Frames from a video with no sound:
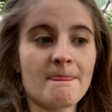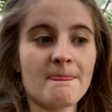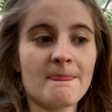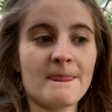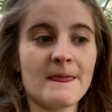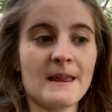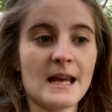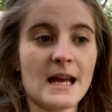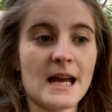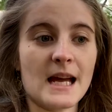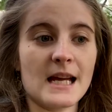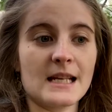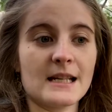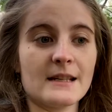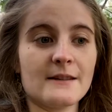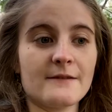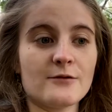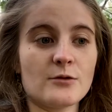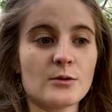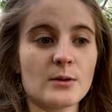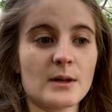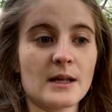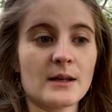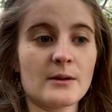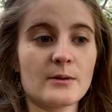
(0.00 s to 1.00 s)
the end of
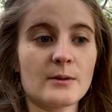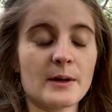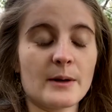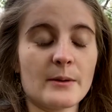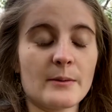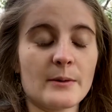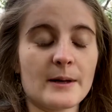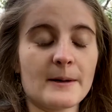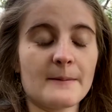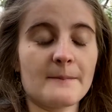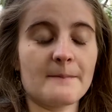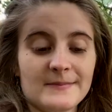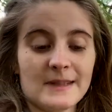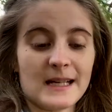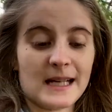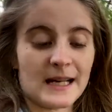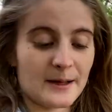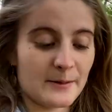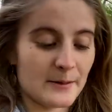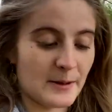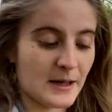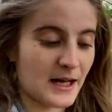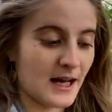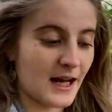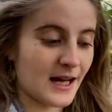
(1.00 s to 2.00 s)
twenty twenty-one.
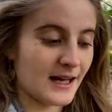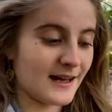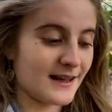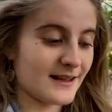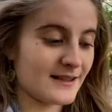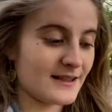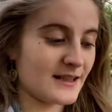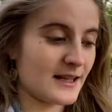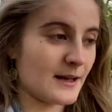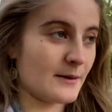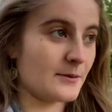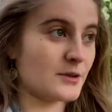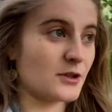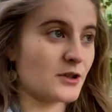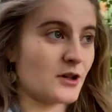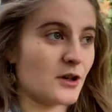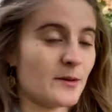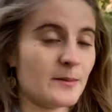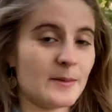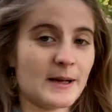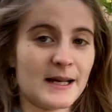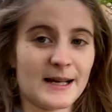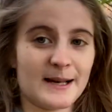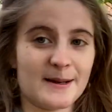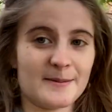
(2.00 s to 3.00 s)
Anyway, I guess that was all
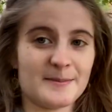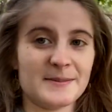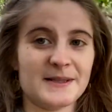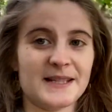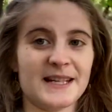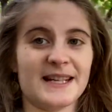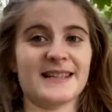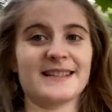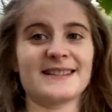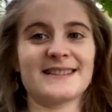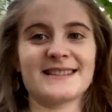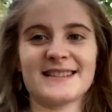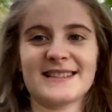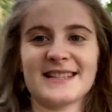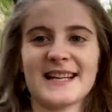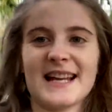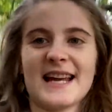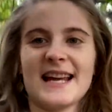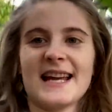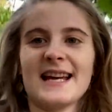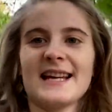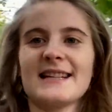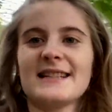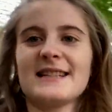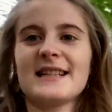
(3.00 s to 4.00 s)
my updates,
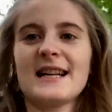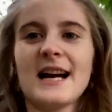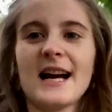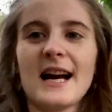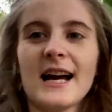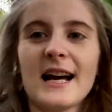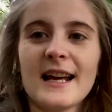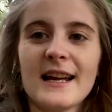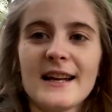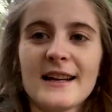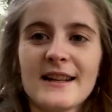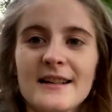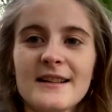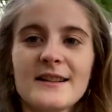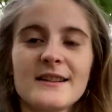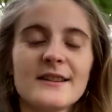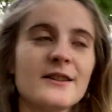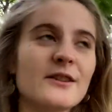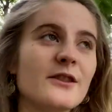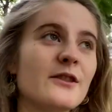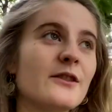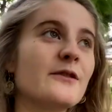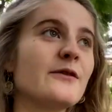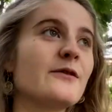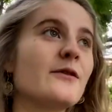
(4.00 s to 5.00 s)
and I
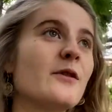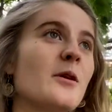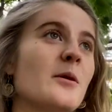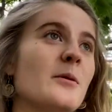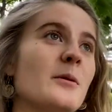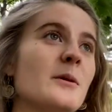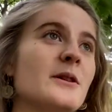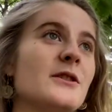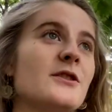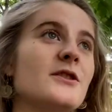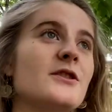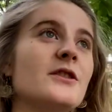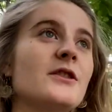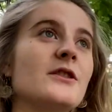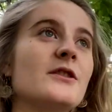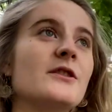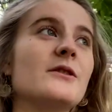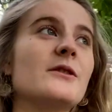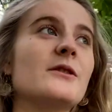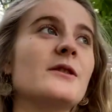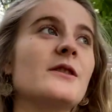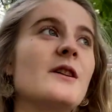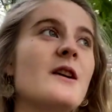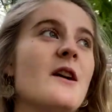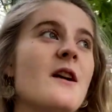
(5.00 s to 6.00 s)
look forward to